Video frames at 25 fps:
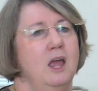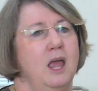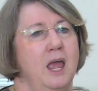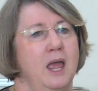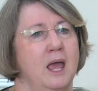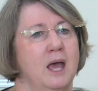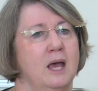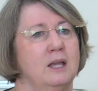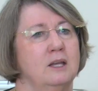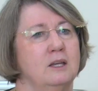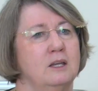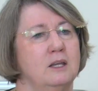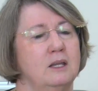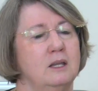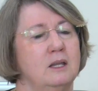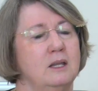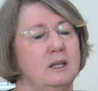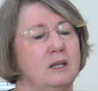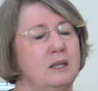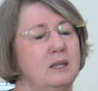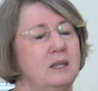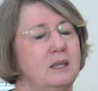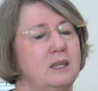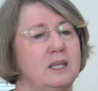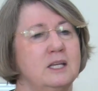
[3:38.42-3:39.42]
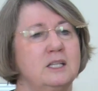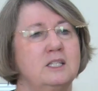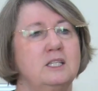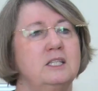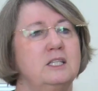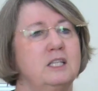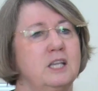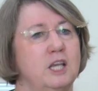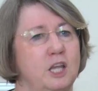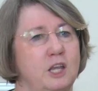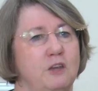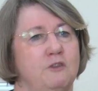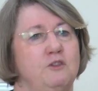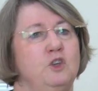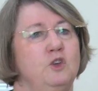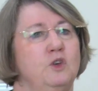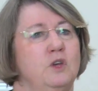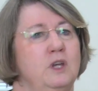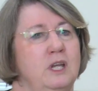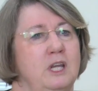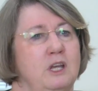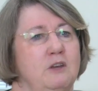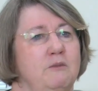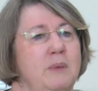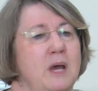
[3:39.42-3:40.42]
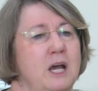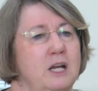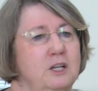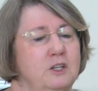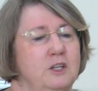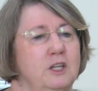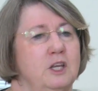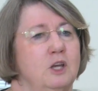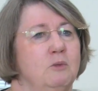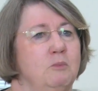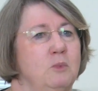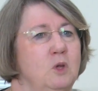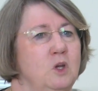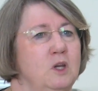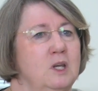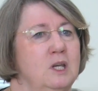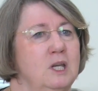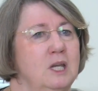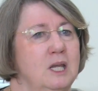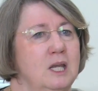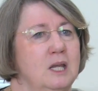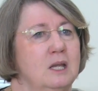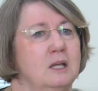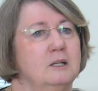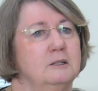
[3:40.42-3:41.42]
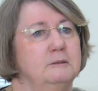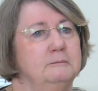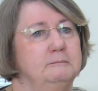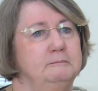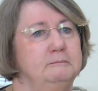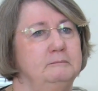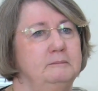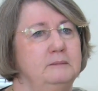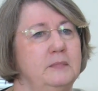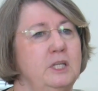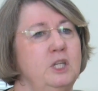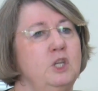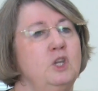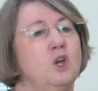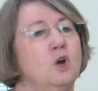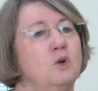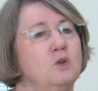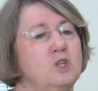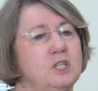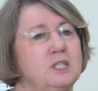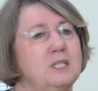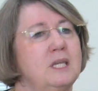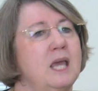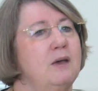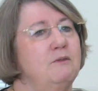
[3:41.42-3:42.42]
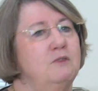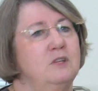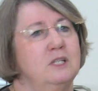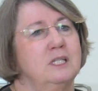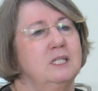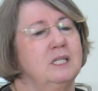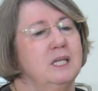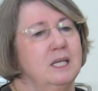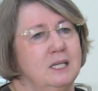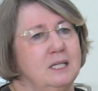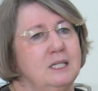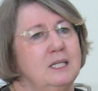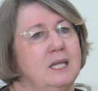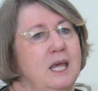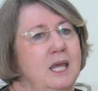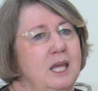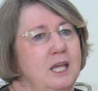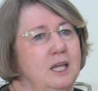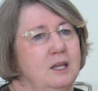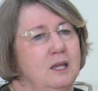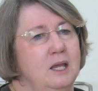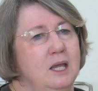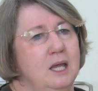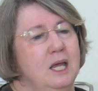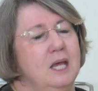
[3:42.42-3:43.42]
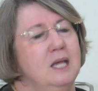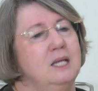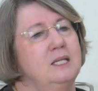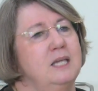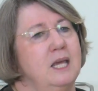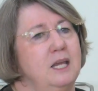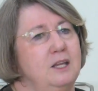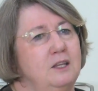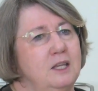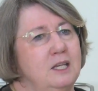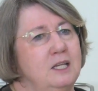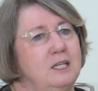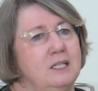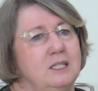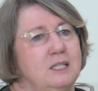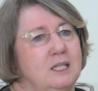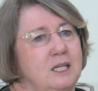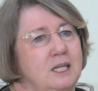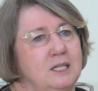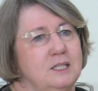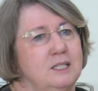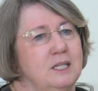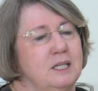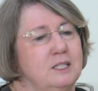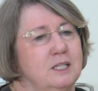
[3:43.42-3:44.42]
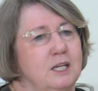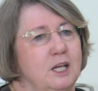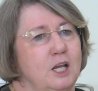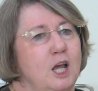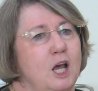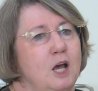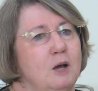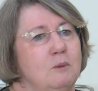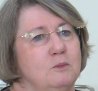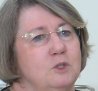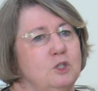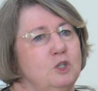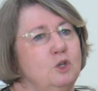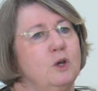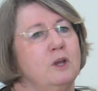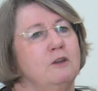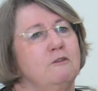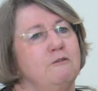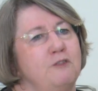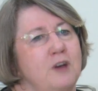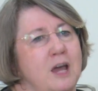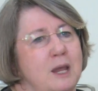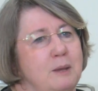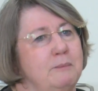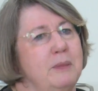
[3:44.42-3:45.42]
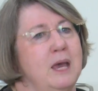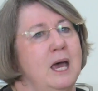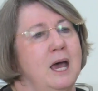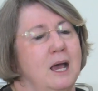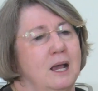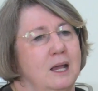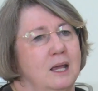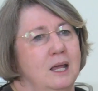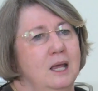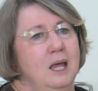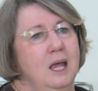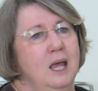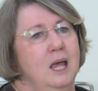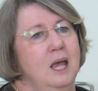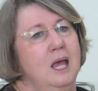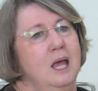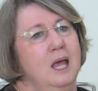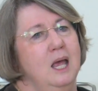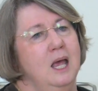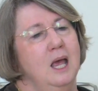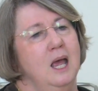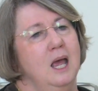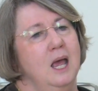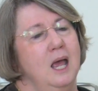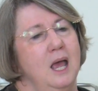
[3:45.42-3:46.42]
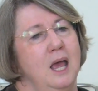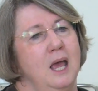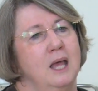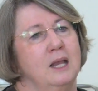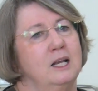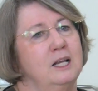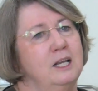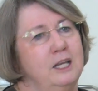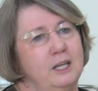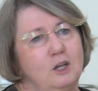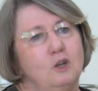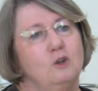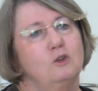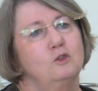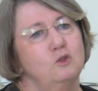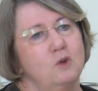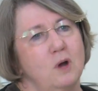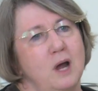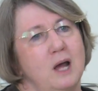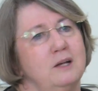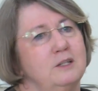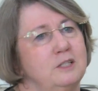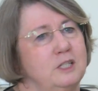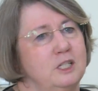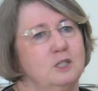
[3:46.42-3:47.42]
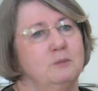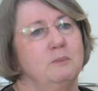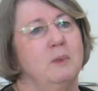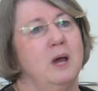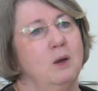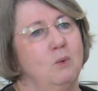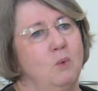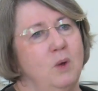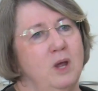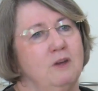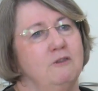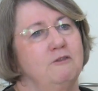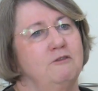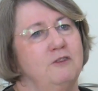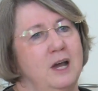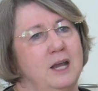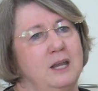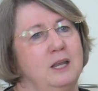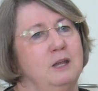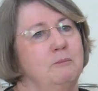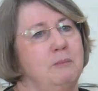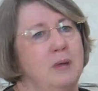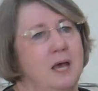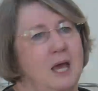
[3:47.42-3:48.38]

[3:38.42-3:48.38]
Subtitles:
And this is a gift you can give back to the community. You don't just have to sit and take the disease as it comes. You can fight back. And clinical trials is my way of fighting